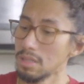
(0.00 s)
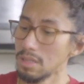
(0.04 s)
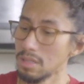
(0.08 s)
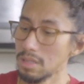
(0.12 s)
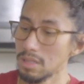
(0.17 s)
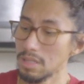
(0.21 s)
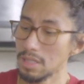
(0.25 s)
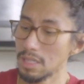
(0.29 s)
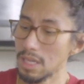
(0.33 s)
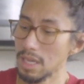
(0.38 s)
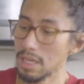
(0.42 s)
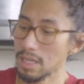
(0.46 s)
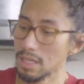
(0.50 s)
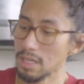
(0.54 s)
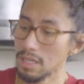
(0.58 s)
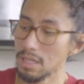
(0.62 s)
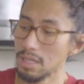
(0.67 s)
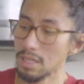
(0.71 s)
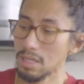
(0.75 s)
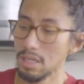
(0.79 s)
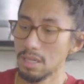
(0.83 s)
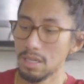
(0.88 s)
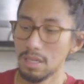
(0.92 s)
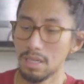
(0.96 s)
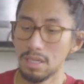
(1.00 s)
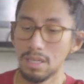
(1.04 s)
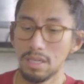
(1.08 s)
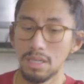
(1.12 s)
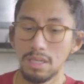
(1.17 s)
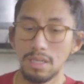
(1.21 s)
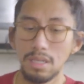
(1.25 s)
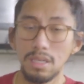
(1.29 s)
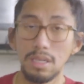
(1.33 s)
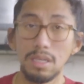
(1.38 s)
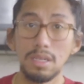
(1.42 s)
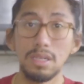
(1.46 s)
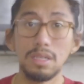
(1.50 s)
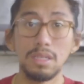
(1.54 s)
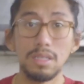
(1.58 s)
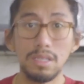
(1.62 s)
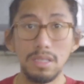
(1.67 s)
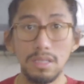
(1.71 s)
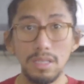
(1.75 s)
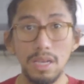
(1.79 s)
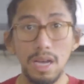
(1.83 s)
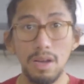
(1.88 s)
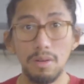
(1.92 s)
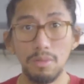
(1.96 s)
Second,
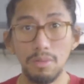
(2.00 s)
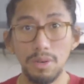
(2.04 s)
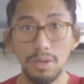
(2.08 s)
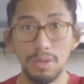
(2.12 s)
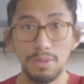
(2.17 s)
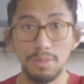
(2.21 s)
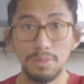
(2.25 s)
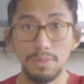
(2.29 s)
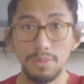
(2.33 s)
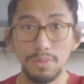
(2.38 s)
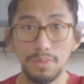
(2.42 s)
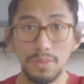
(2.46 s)
the Tower.